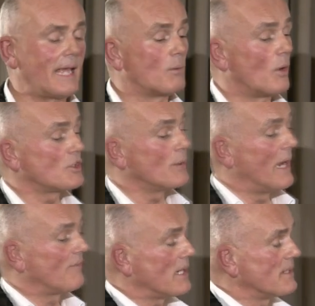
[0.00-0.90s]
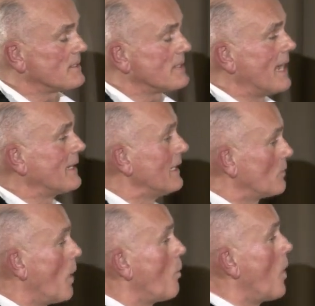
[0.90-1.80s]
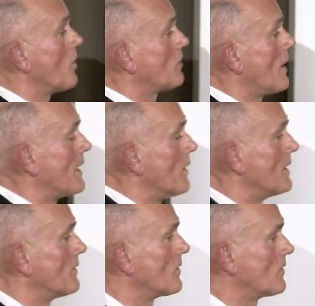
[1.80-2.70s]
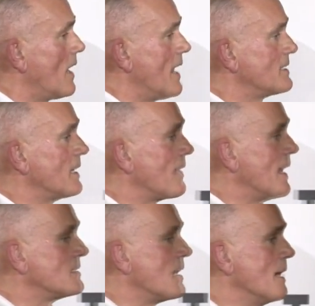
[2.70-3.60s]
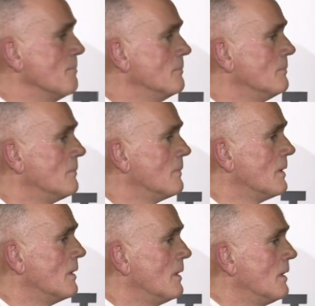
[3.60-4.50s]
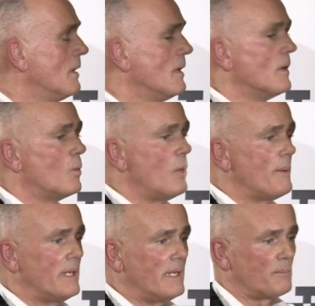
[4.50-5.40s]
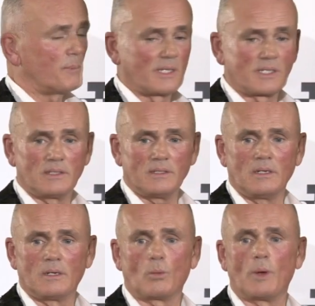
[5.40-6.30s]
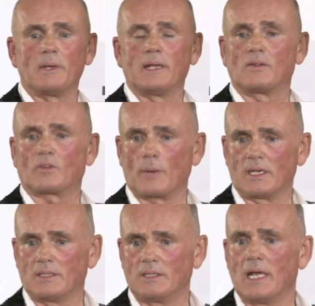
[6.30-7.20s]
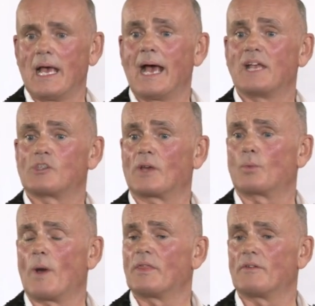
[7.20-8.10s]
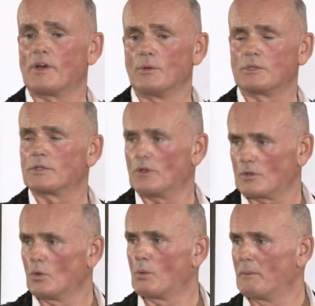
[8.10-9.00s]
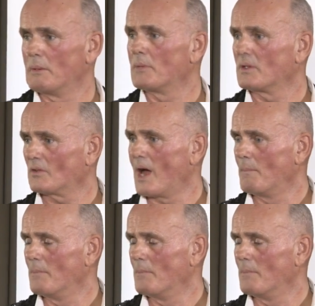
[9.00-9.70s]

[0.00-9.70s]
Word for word: what you have to understand is what was going on in society at that time. Women in Britain, women in Sweden, had just won the vote. Not all women, but some.